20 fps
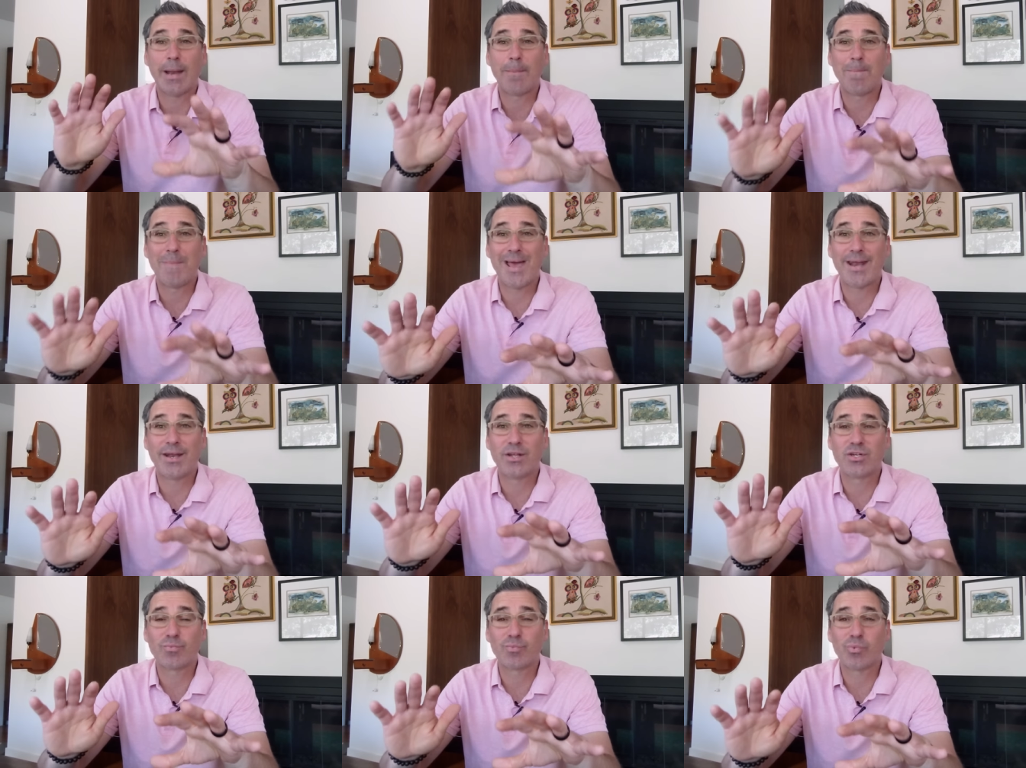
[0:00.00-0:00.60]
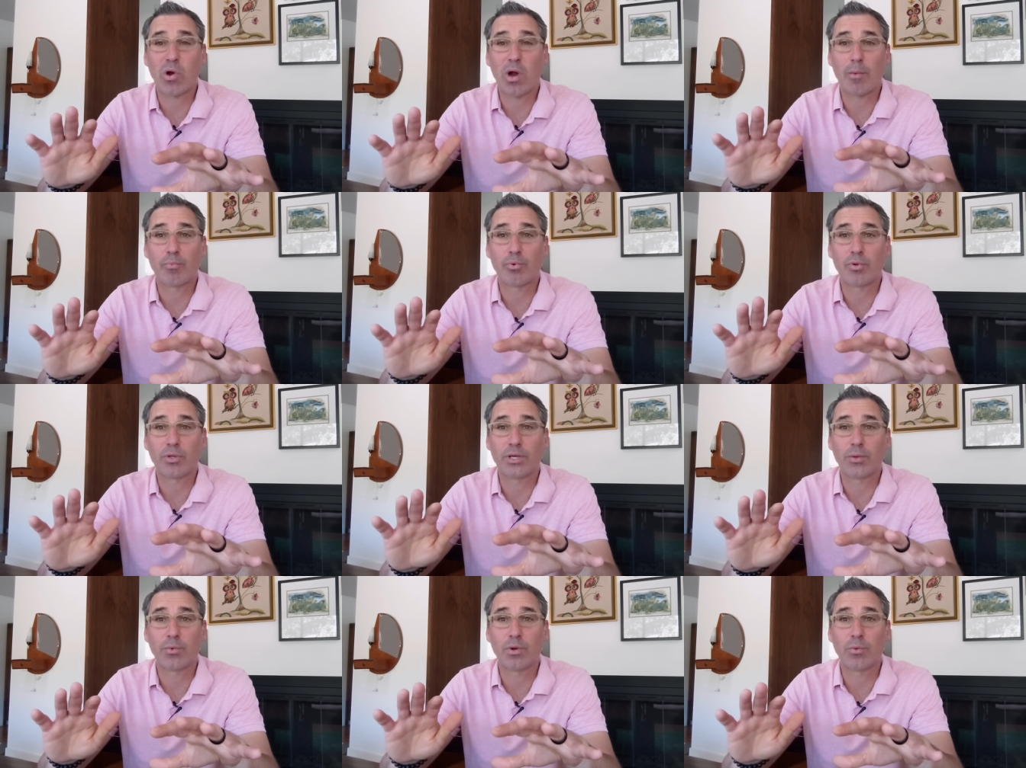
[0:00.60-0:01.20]
and manage
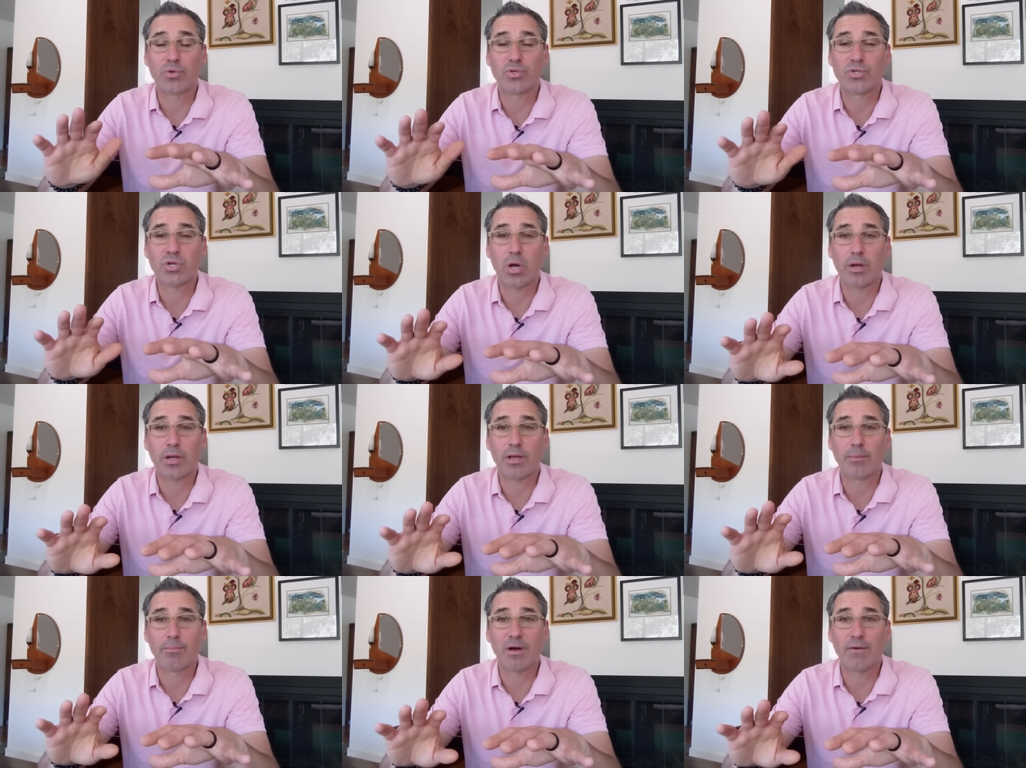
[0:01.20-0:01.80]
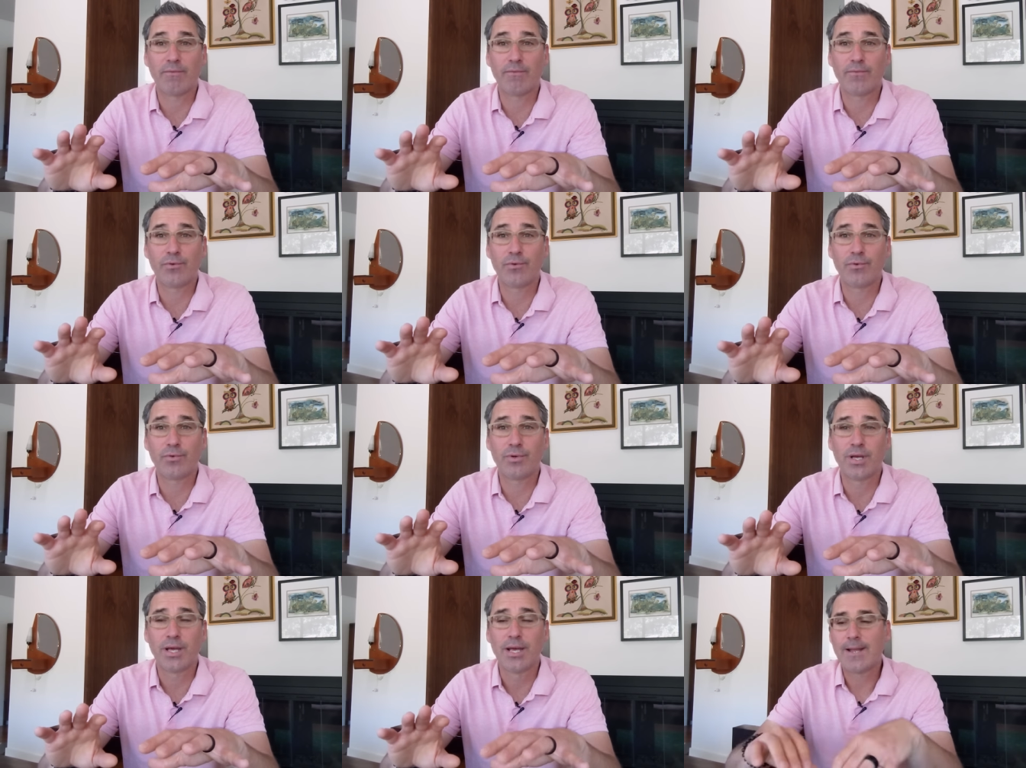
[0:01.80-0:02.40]
properly when we're talking about
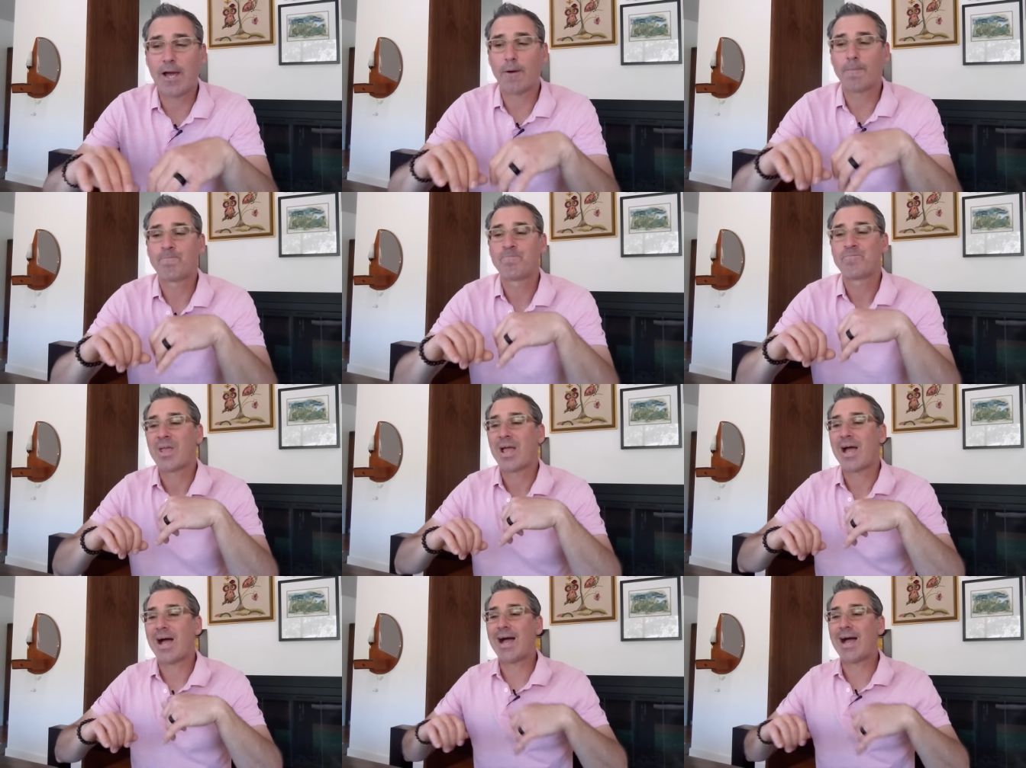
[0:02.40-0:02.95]
food. Now,